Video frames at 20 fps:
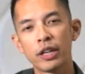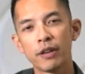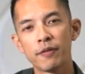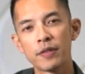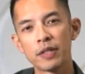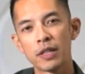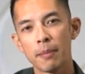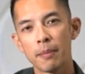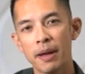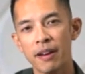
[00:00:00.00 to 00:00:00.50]

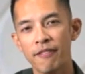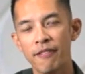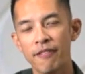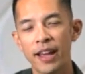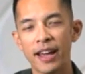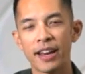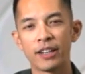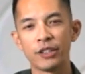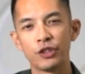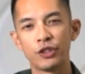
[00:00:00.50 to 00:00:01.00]
gives them
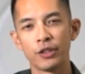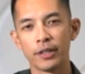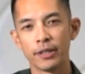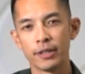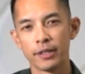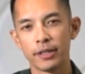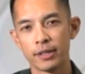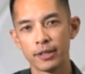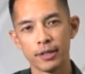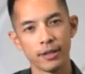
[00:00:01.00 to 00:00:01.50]

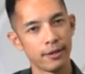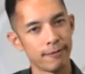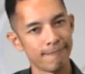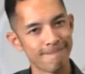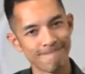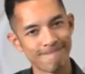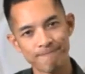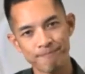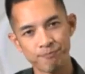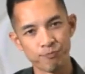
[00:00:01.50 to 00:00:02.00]
advantages
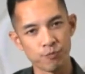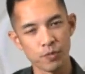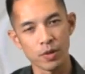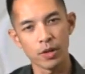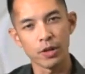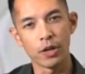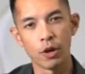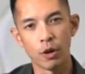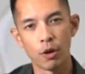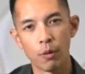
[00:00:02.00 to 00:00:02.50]
in,
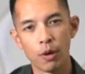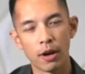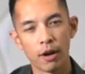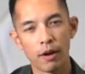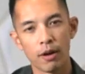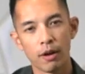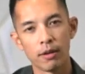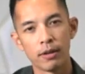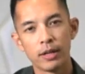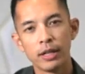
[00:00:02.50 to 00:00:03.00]

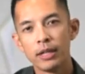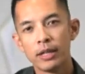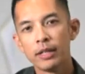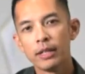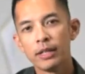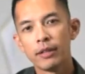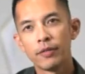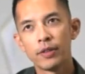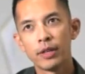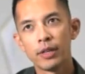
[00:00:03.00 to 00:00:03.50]

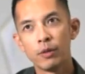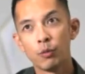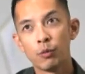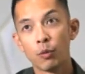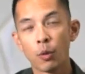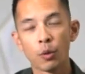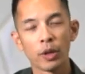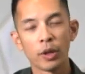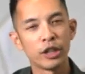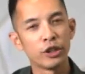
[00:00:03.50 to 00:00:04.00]
the
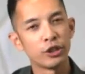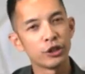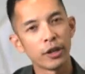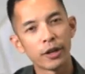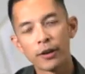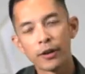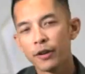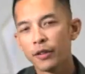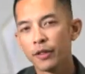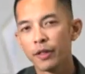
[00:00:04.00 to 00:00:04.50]
rolling
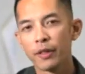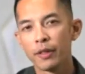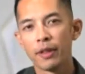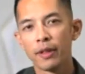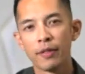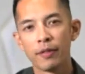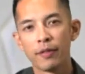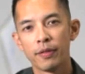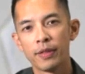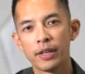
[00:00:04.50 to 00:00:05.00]
shutter
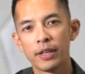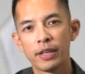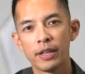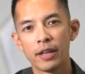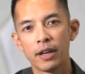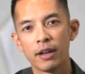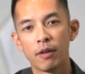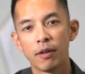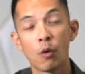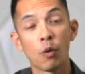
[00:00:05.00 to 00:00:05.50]
and
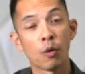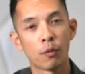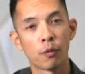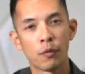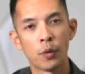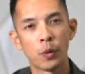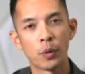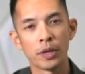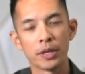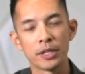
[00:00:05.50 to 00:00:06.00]
the
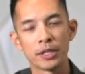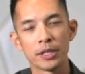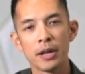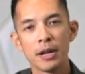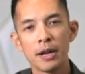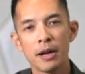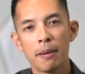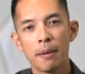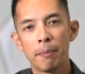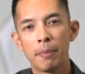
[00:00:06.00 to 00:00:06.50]
autofocus.
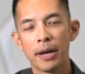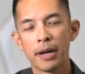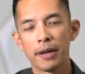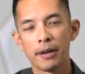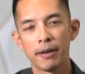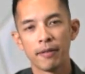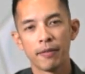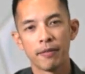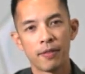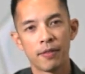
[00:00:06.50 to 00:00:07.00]
But
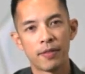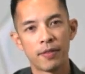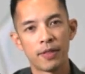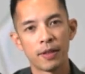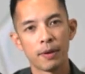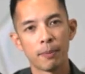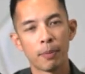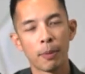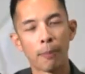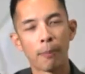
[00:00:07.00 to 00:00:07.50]

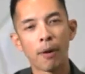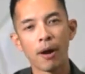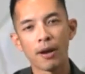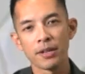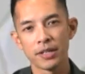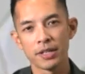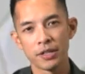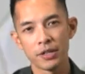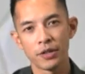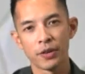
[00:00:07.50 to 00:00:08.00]
the
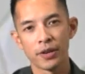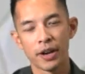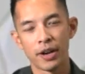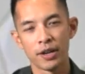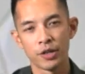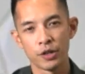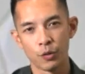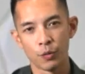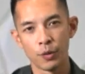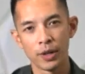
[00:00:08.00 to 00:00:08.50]
processor here
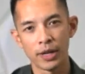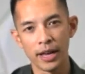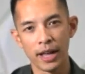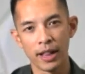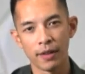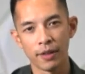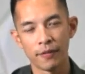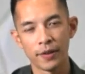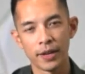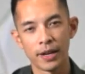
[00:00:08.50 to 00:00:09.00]
has really
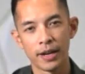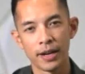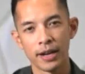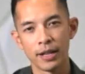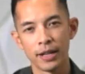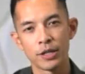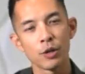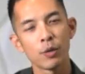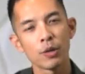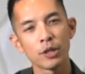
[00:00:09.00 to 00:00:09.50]
elevated
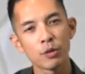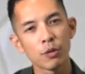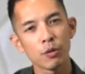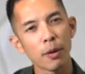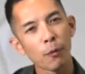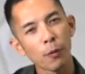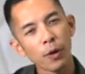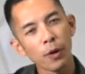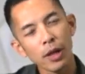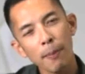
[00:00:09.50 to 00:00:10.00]
it. So it's
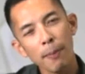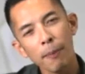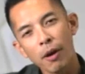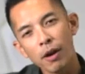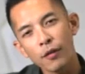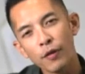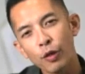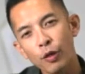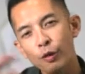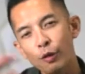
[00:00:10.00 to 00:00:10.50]
really a
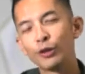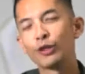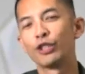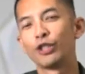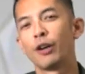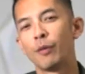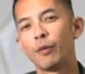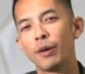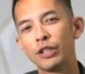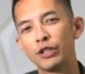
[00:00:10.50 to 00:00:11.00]
part of a third
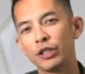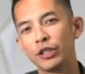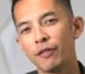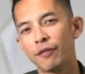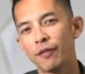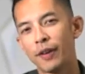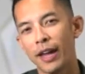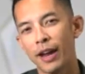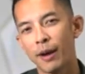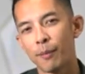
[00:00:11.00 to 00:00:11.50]
generation
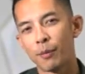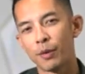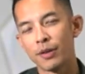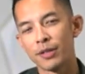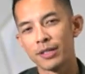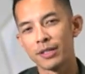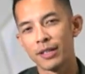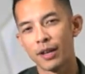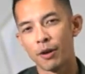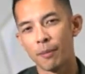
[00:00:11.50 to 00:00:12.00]
of
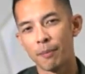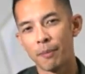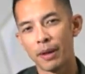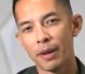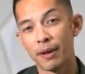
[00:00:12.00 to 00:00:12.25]
cameras that are